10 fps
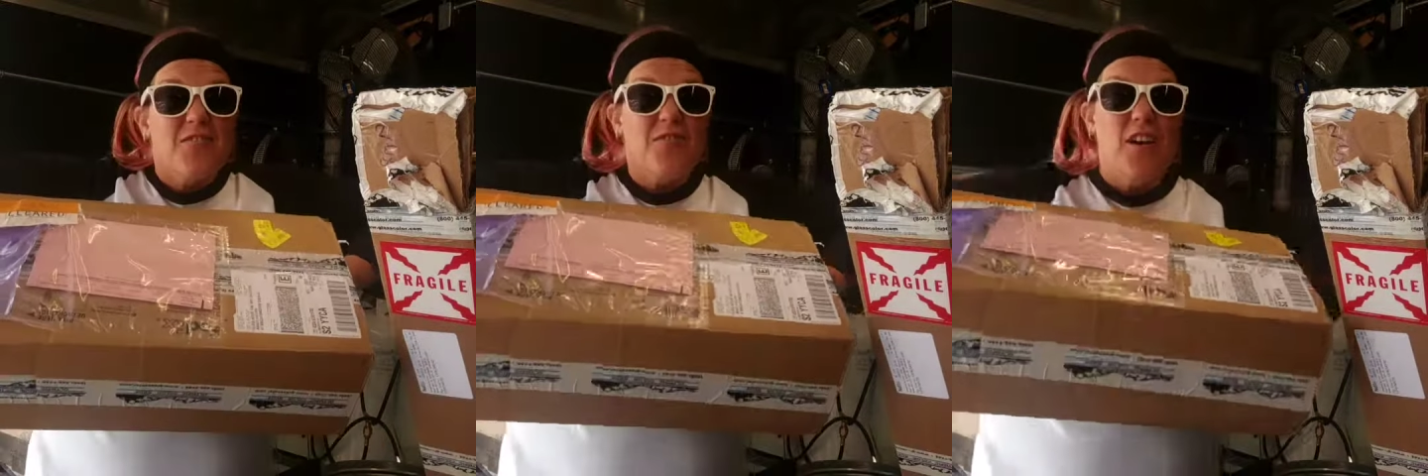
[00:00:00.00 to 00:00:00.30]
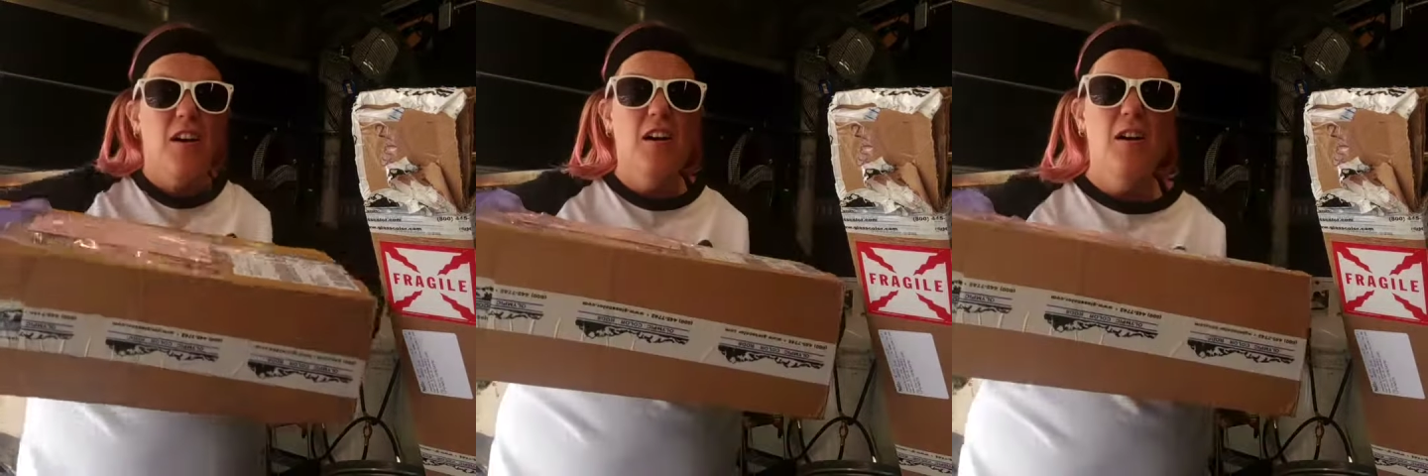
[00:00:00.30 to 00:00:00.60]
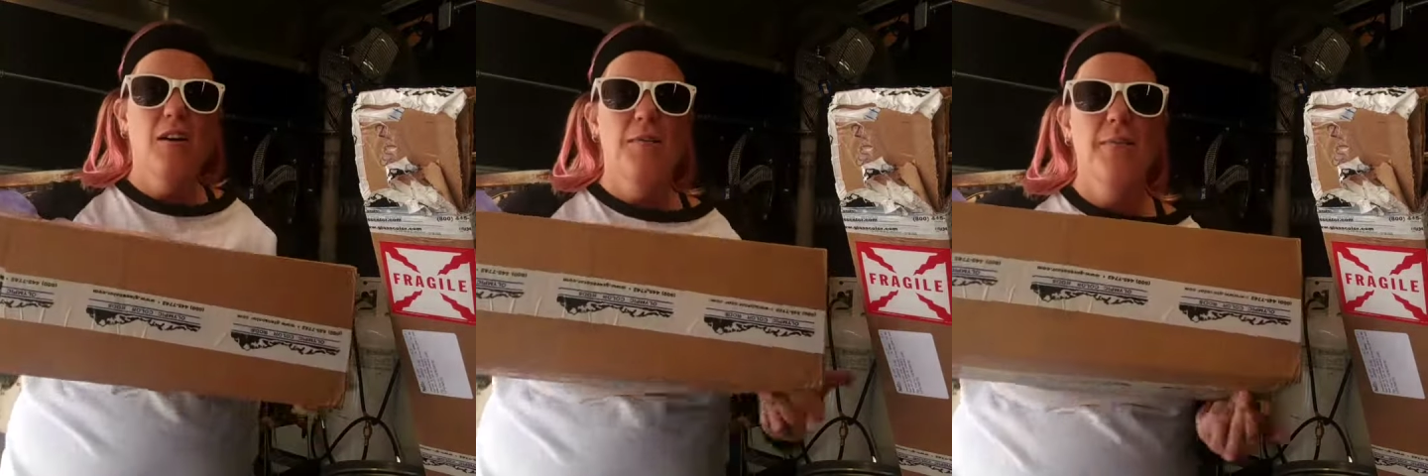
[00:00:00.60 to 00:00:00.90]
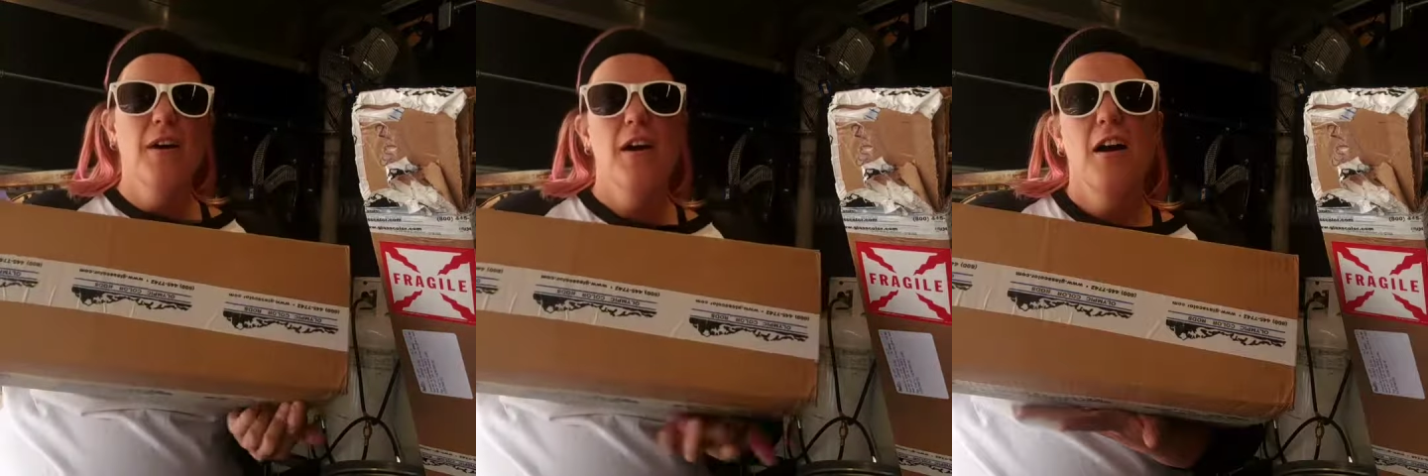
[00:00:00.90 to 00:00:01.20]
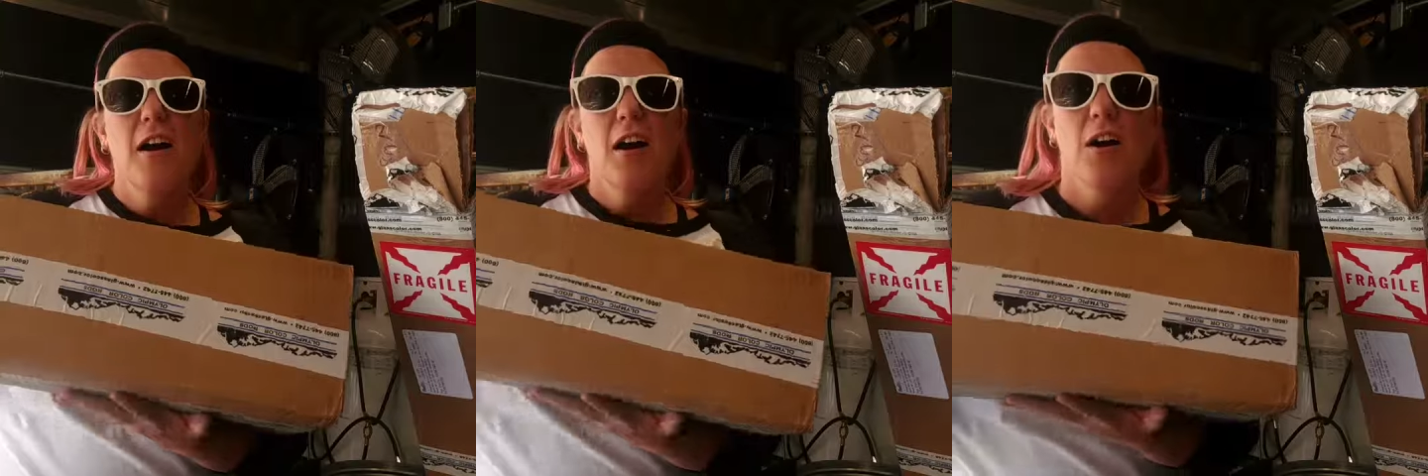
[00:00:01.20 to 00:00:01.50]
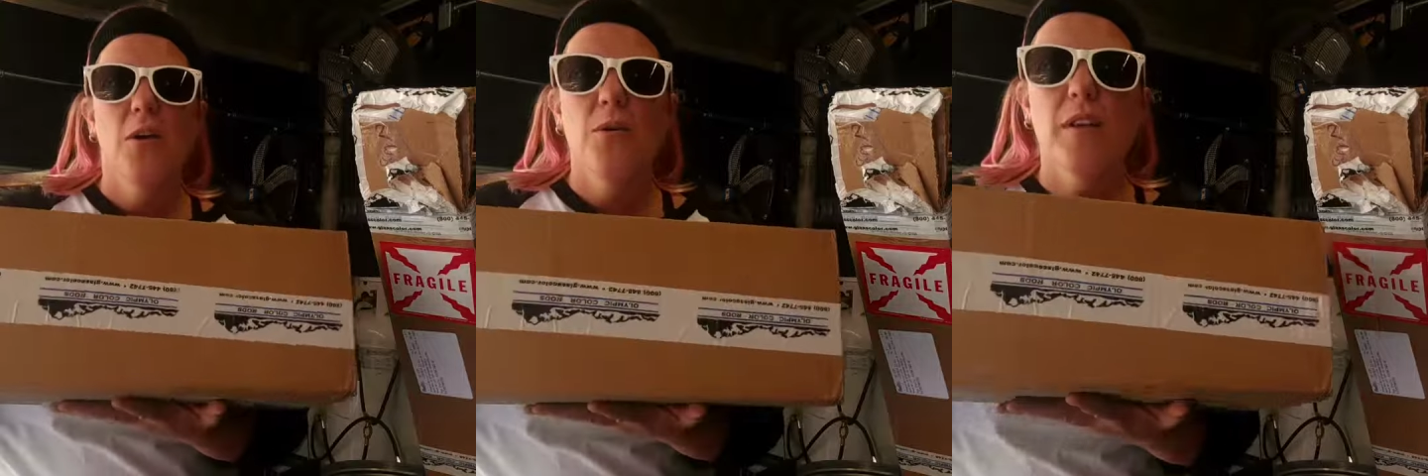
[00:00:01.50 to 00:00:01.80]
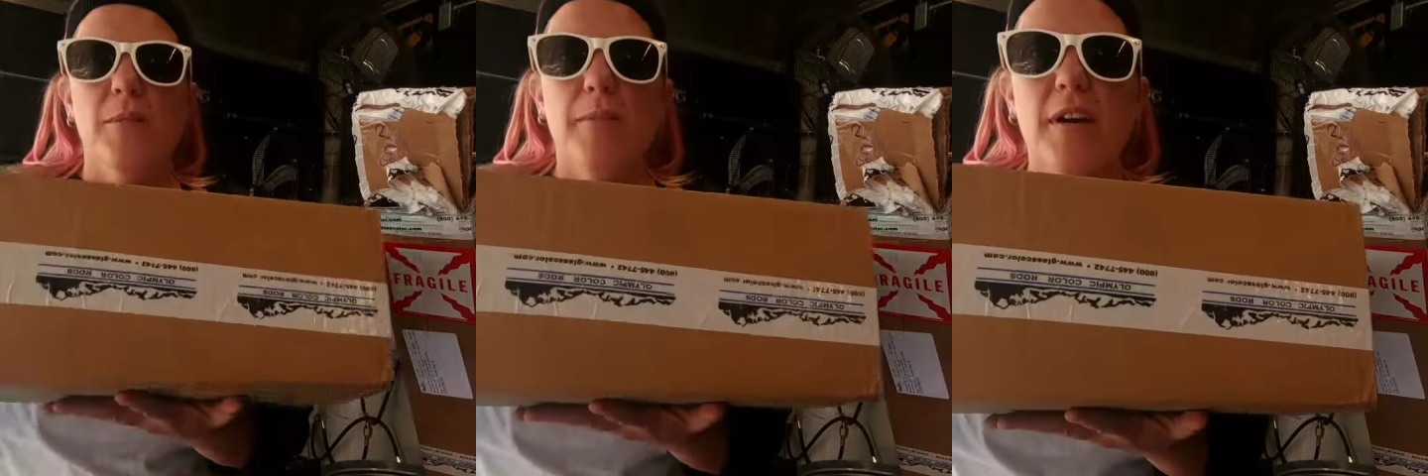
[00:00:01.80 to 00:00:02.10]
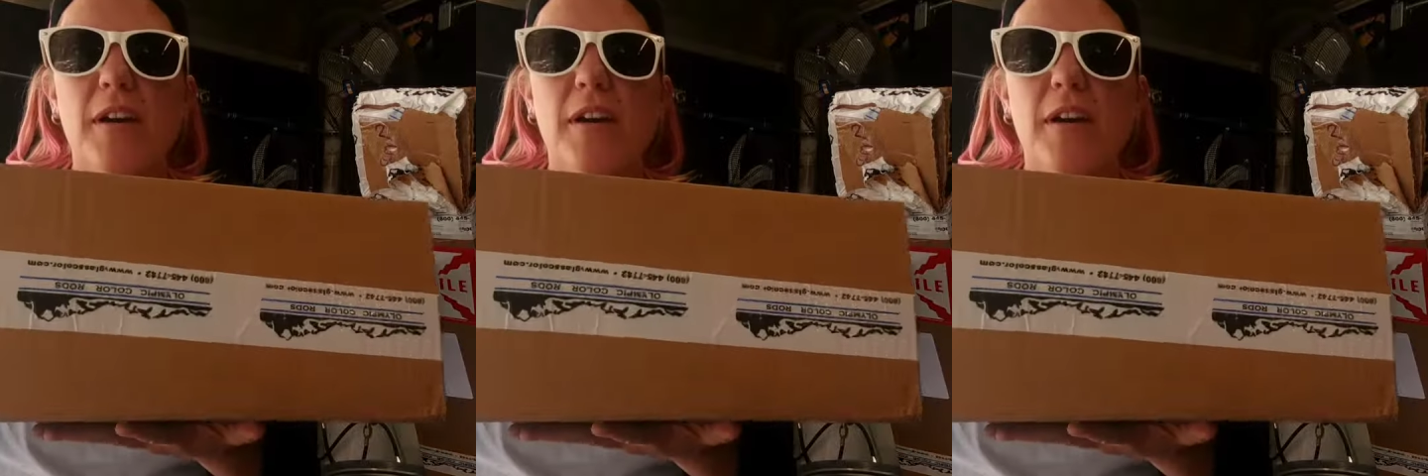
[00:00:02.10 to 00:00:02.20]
from Olympic